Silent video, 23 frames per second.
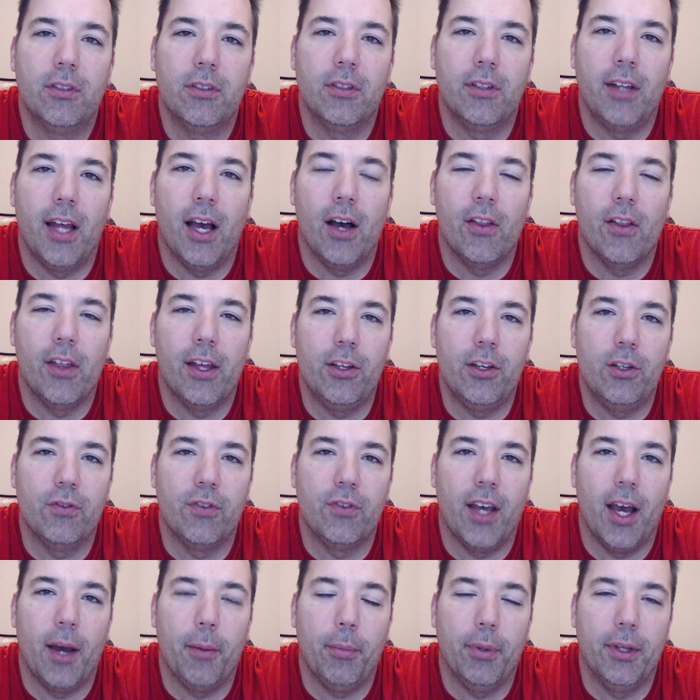Now that you've
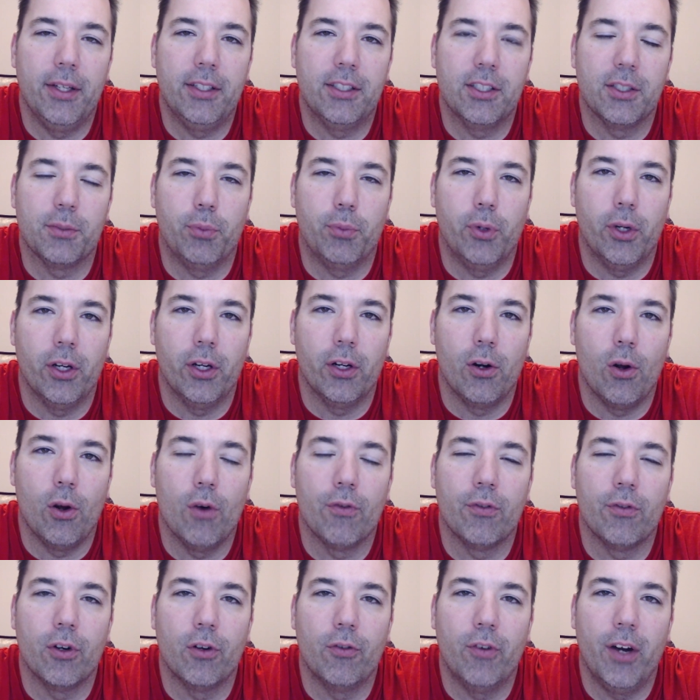got places bringing it
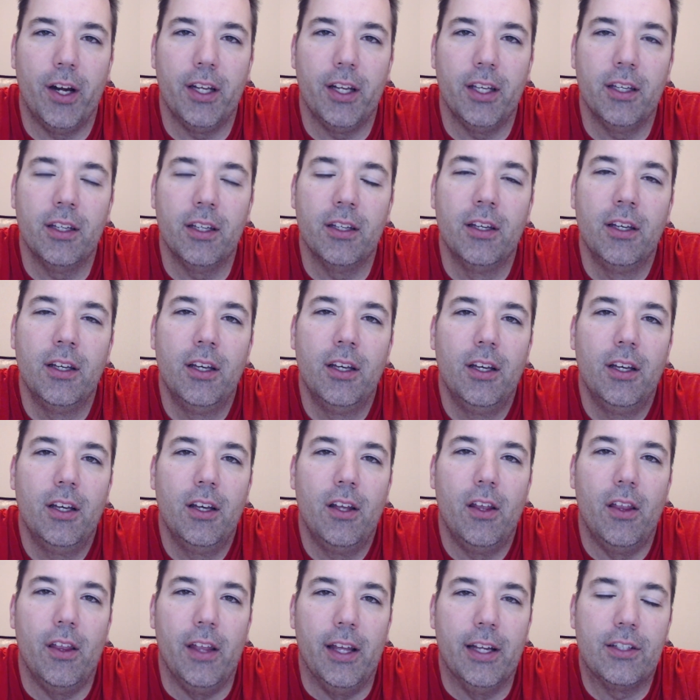over already,
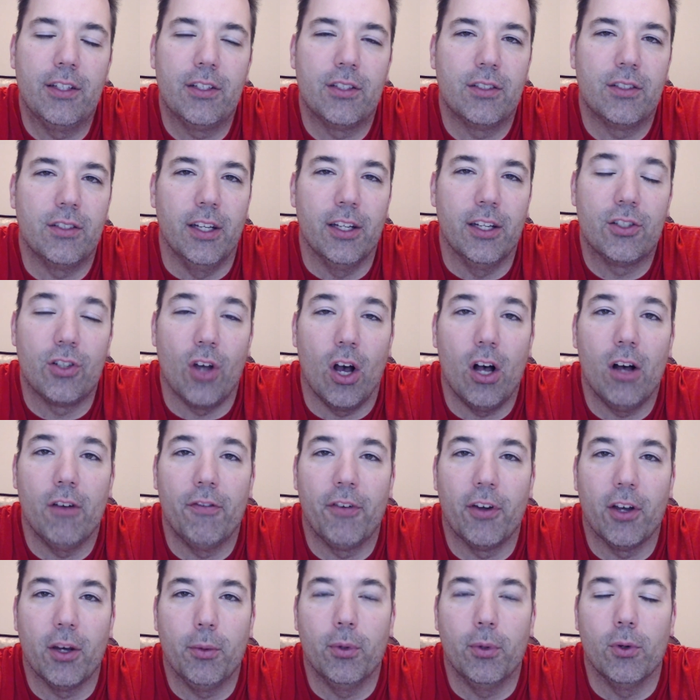it's all
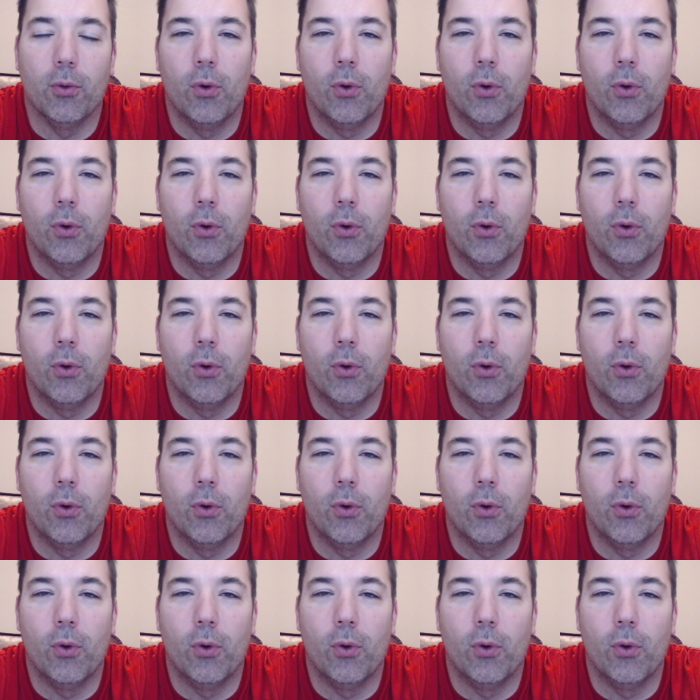available.